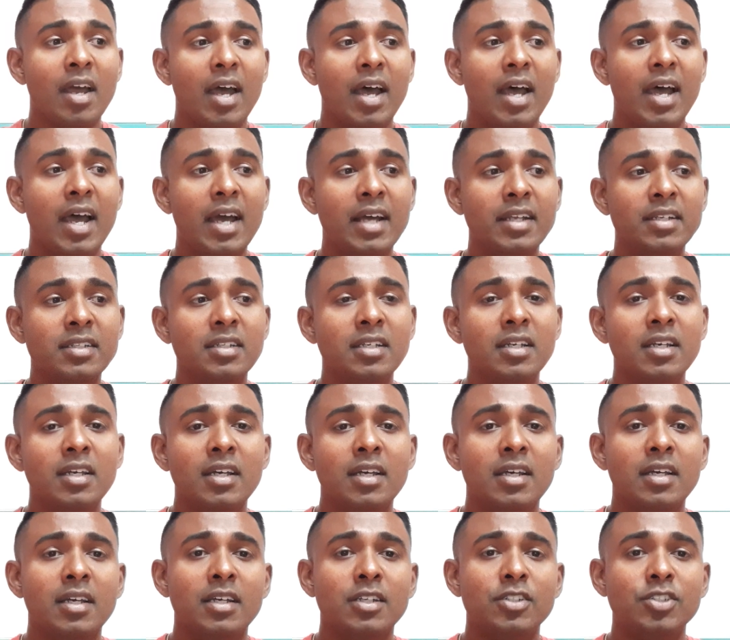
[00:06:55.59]
And
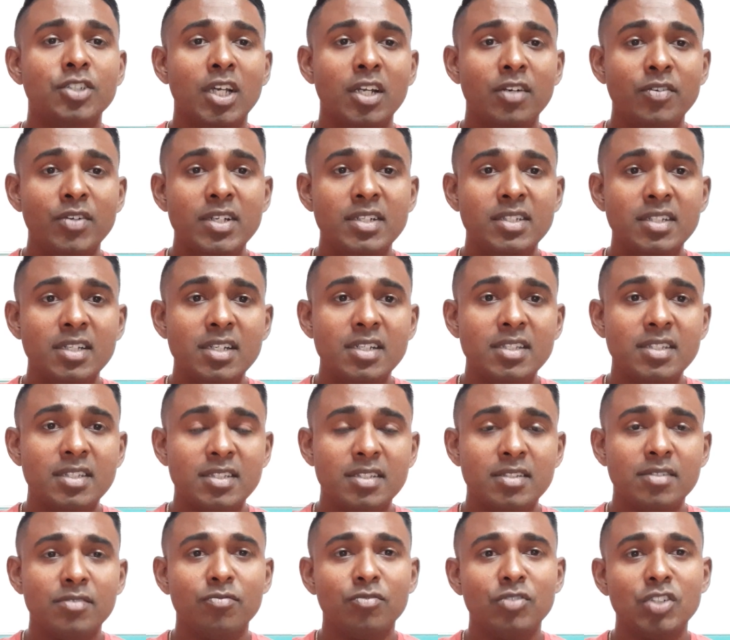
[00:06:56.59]

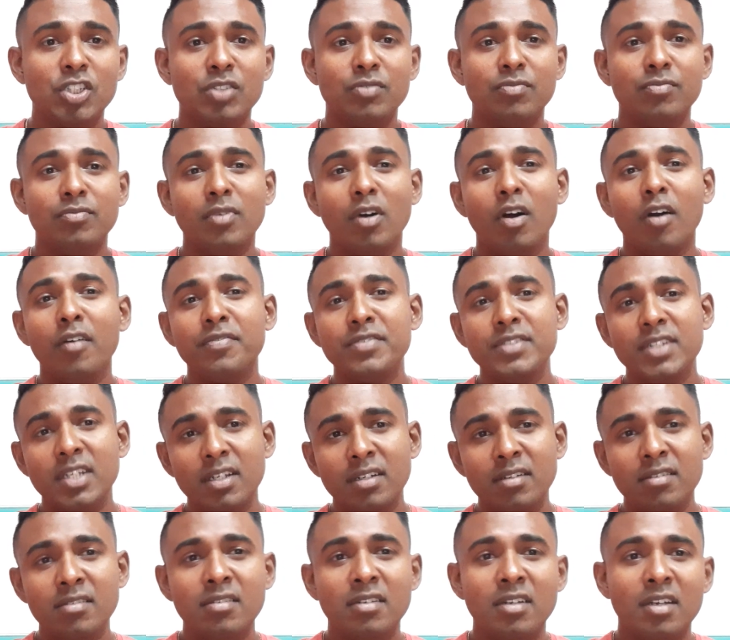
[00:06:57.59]
generators
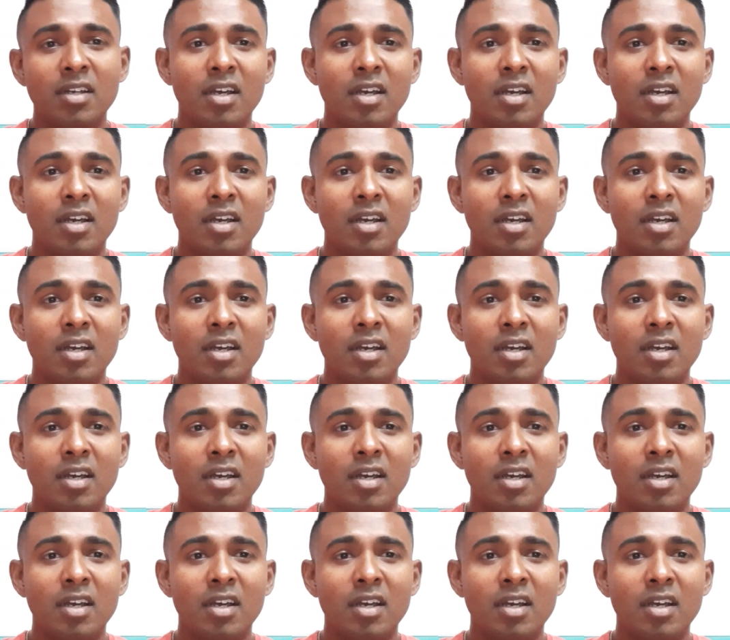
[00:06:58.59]
often